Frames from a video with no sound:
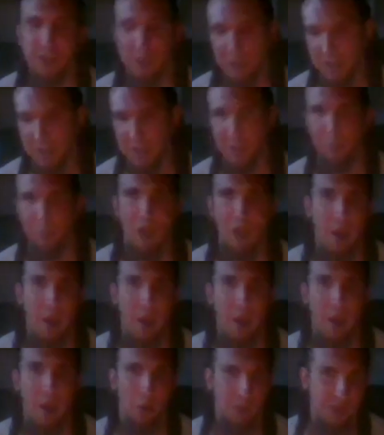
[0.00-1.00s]

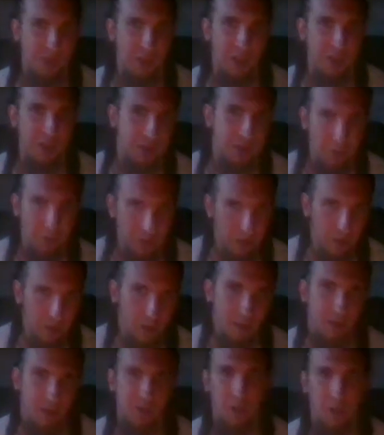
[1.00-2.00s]
Sopranos in Iceland.
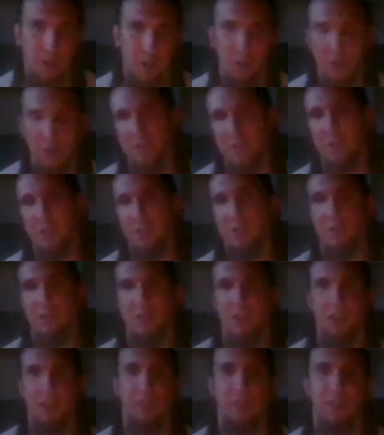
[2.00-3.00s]
So it's it's like
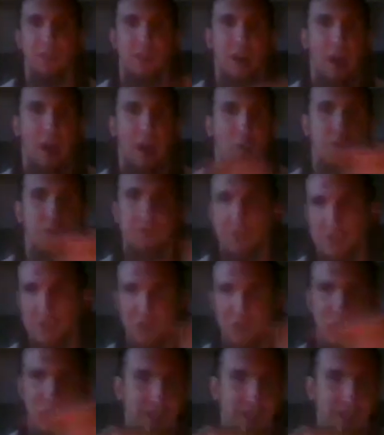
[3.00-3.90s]
these houses just